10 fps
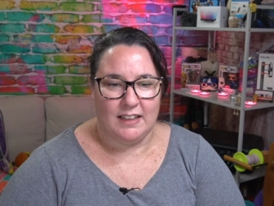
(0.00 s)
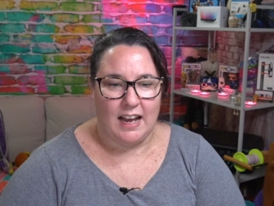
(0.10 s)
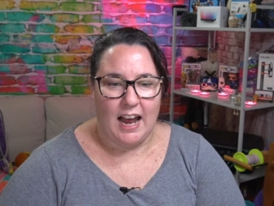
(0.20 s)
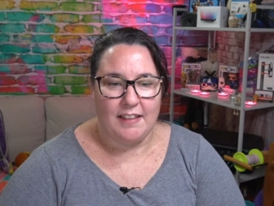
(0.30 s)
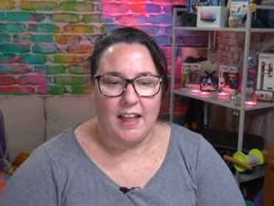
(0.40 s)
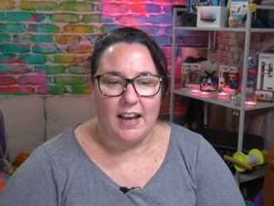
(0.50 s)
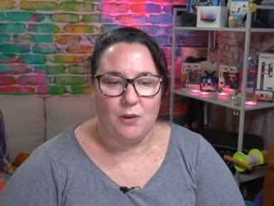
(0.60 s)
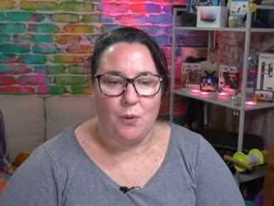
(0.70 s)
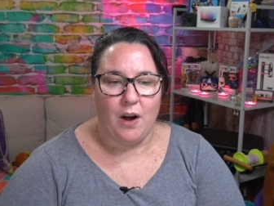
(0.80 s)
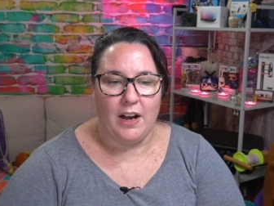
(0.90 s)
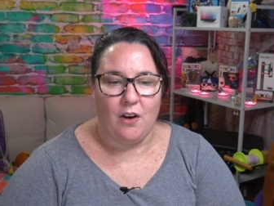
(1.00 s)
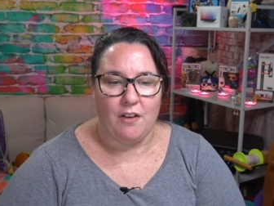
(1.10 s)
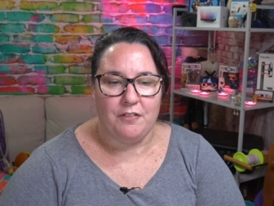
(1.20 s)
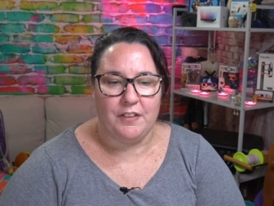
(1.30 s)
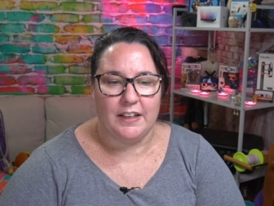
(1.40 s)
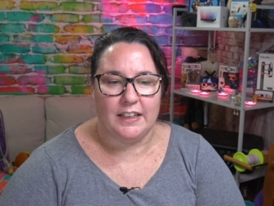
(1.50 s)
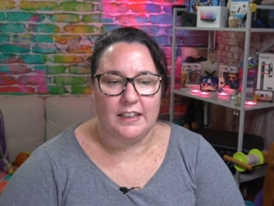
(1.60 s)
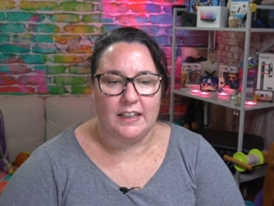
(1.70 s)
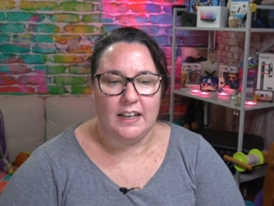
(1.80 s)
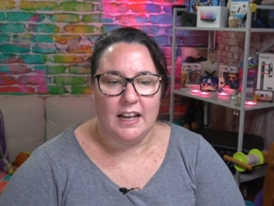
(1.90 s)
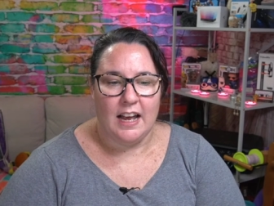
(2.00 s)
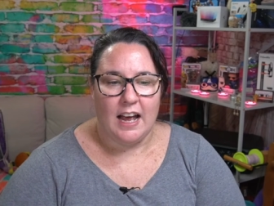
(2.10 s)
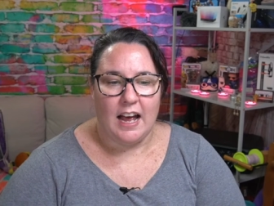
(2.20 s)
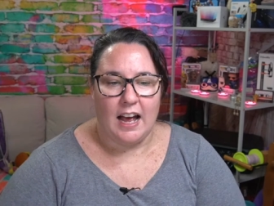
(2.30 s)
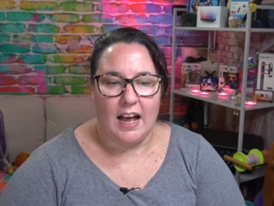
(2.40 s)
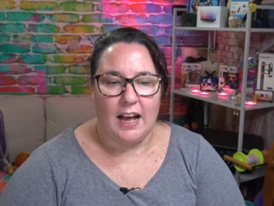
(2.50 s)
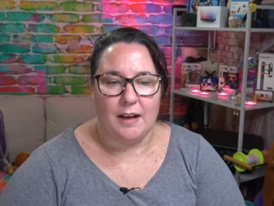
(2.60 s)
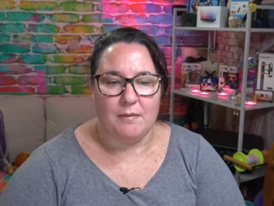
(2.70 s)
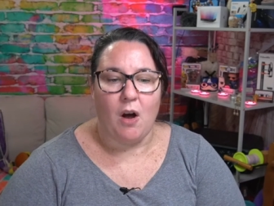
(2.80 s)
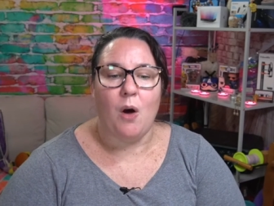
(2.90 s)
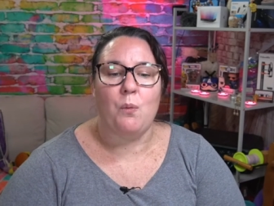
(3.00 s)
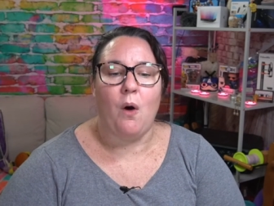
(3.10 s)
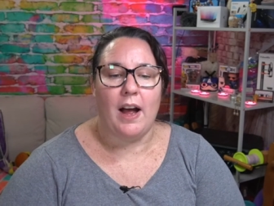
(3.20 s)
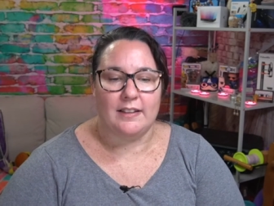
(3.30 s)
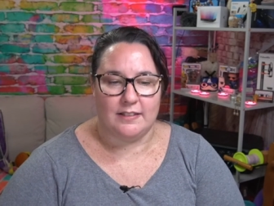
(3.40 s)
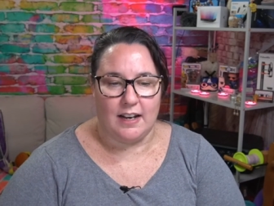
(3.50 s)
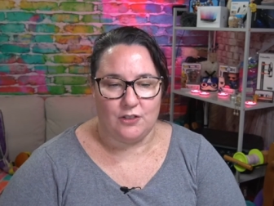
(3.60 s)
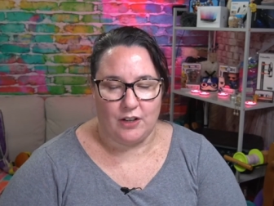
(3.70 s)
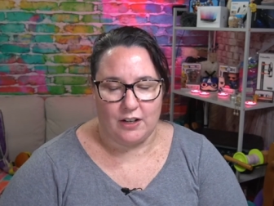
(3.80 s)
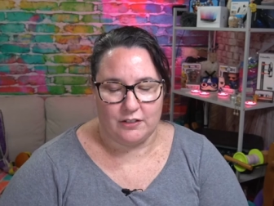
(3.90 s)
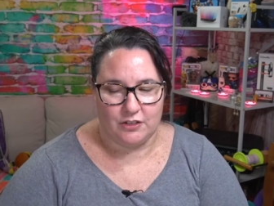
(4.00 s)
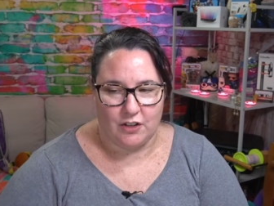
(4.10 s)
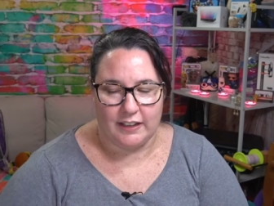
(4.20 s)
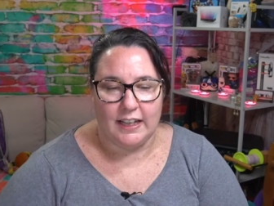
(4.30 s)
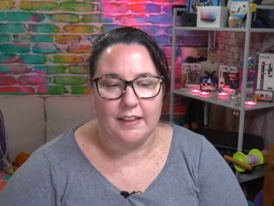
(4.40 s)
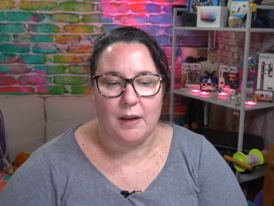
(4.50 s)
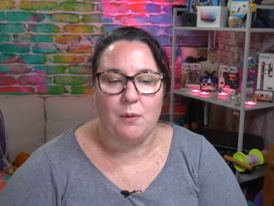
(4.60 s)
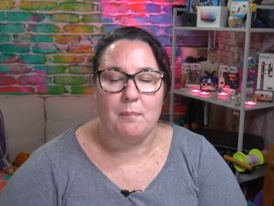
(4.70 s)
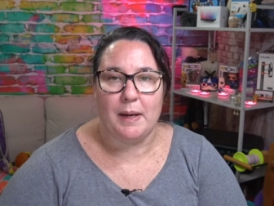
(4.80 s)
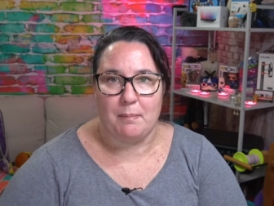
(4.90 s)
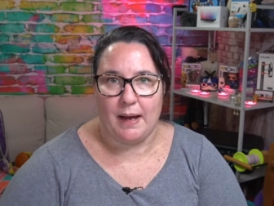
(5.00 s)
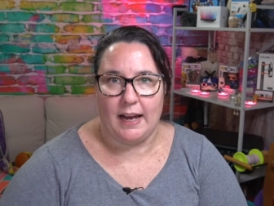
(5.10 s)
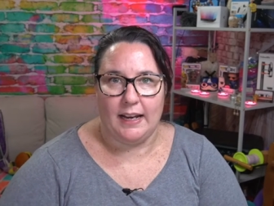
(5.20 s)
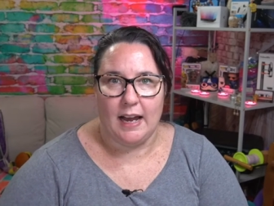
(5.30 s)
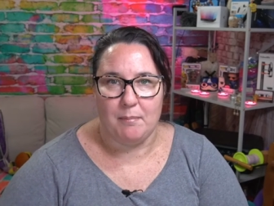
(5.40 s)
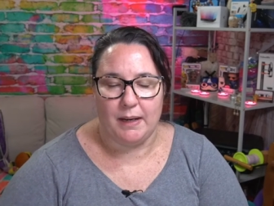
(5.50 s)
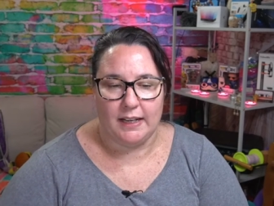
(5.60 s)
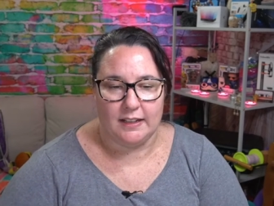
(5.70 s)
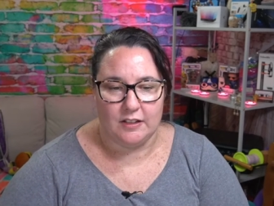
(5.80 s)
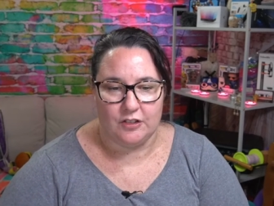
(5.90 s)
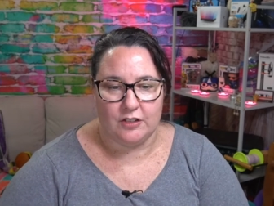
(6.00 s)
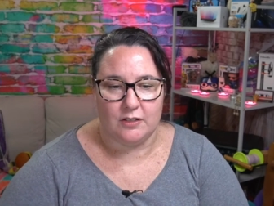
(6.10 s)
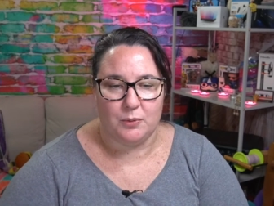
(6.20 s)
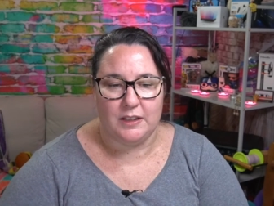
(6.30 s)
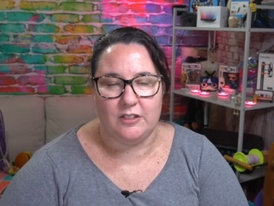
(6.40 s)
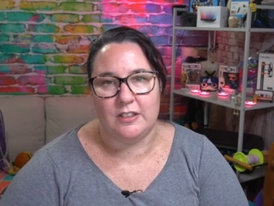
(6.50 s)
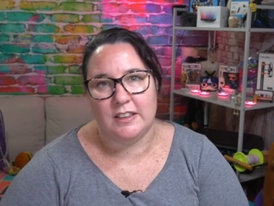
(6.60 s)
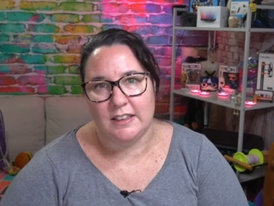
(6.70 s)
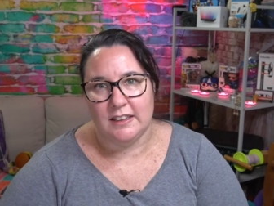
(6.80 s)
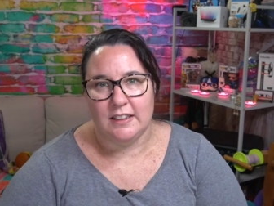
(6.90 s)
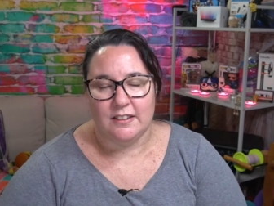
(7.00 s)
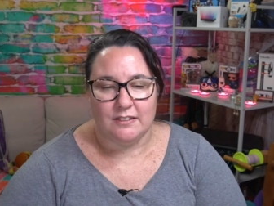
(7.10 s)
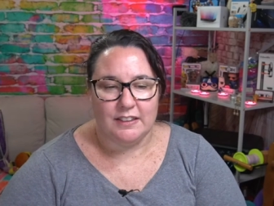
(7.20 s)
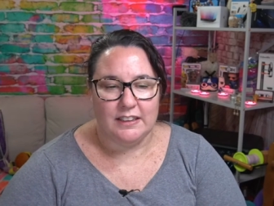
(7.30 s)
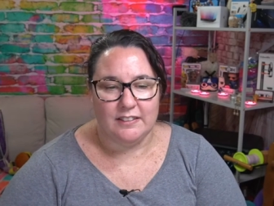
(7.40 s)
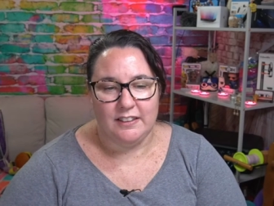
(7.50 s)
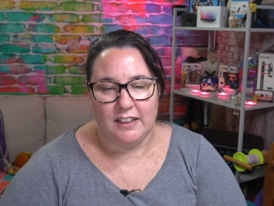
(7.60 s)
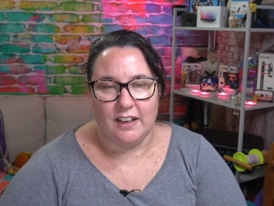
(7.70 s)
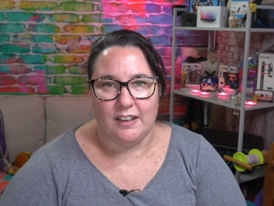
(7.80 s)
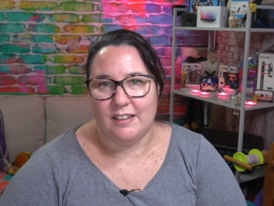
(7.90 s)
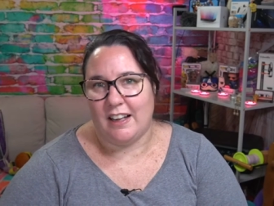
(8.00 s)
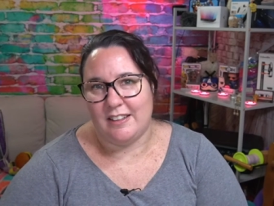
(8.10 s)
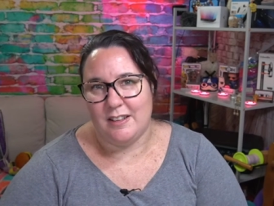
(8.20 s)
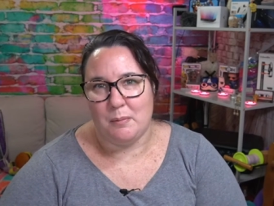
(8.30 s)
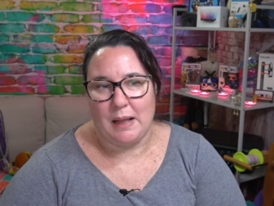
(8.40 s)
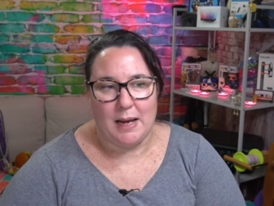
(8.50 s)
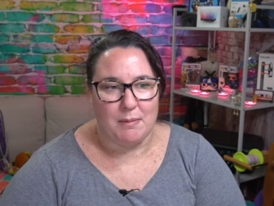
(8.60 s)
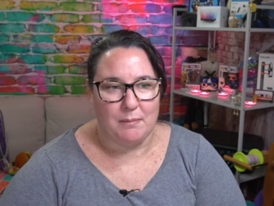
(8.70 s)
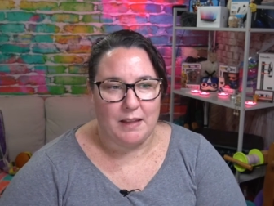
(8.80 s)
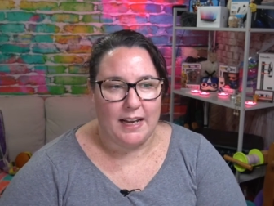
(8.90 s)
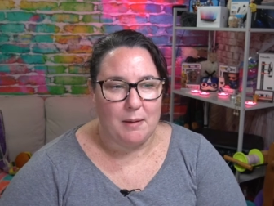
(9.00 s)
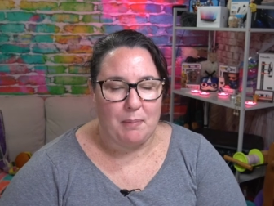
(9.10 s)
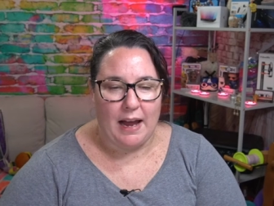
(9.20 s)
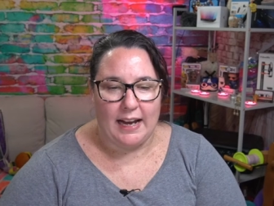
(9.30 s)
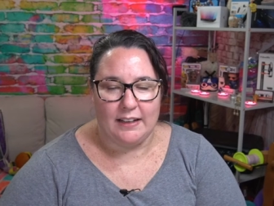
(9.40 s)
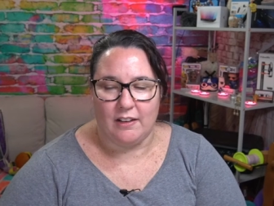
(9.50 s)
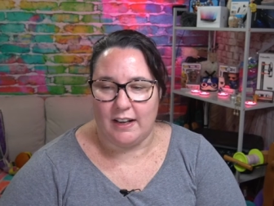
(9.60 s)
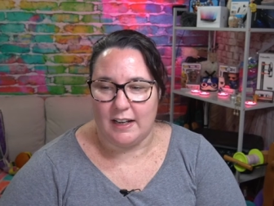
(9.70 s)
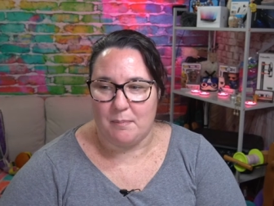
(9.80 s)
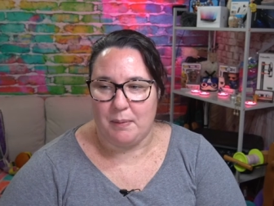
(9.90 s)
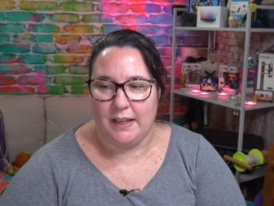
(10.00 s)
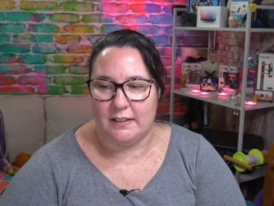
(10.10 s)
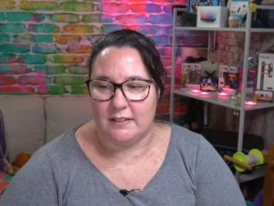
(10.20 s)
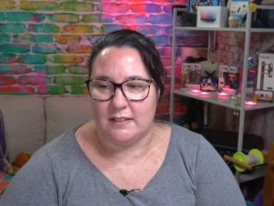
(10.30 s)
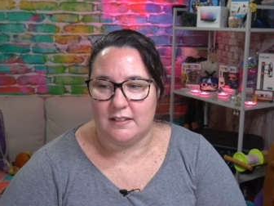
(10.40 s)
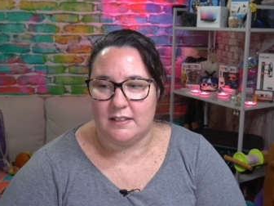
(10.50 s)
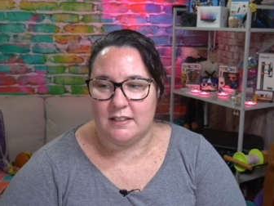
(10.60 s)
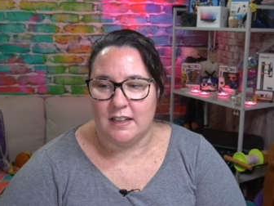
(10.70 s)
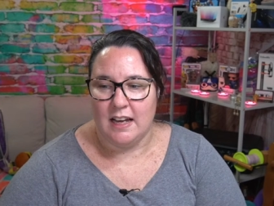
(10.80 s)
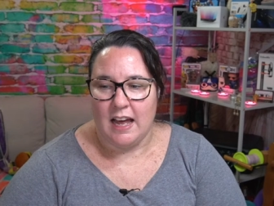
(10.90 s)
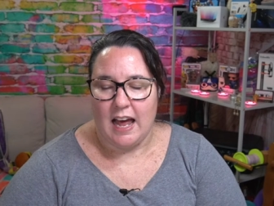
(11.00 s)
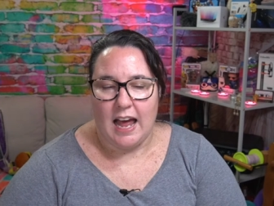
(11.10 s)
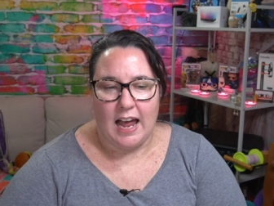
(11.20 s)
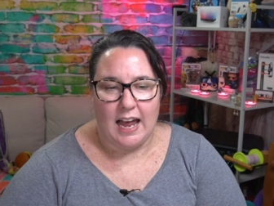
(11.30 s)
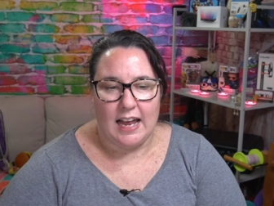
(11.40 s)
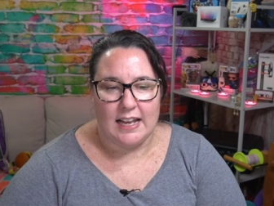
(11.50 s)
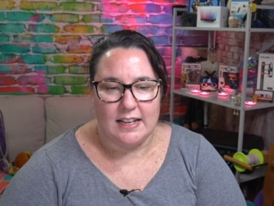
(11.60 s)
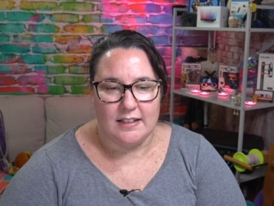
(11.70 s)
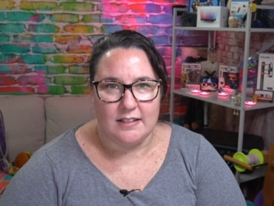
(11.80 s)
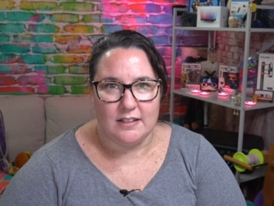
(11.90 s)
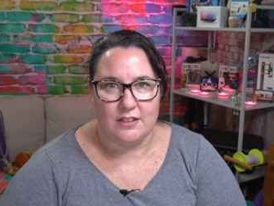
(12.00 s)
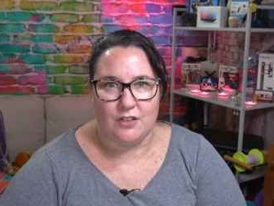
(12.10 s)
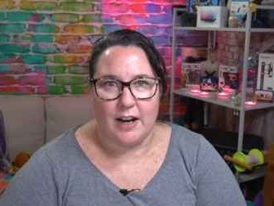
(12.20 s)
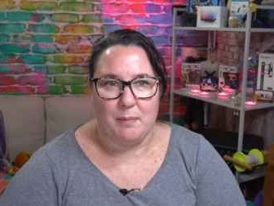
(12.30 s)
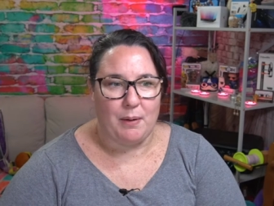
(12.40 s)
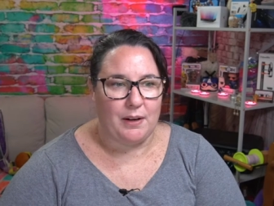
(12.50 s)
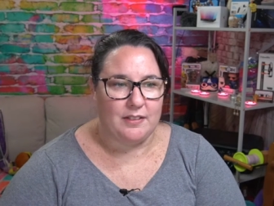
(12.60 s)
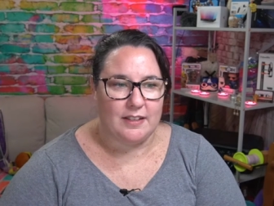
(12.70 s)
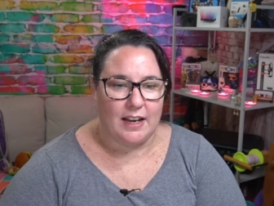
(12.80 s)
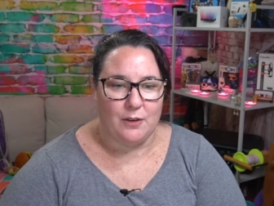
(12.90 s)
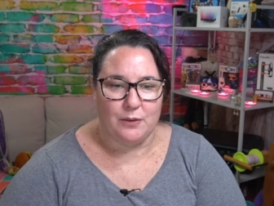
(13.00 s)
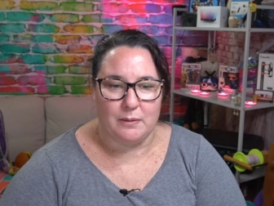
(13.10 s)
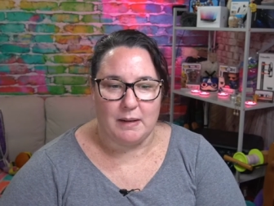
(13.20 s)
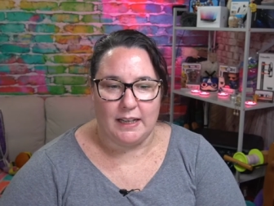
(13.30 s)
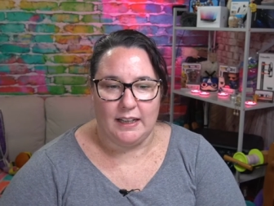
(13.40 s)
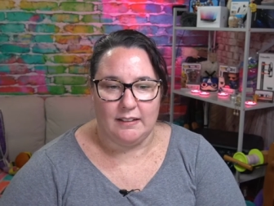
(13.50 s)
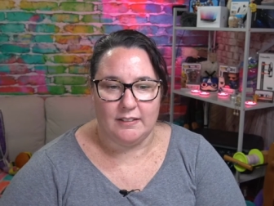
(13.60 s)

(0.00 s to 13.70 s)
And they quite often, um, oh, why StarTrack on strike? Yeah, they want better pay and better conditions, which, you know, like, do you blame them? They get paid like a pittance, and Australia Post take all the money.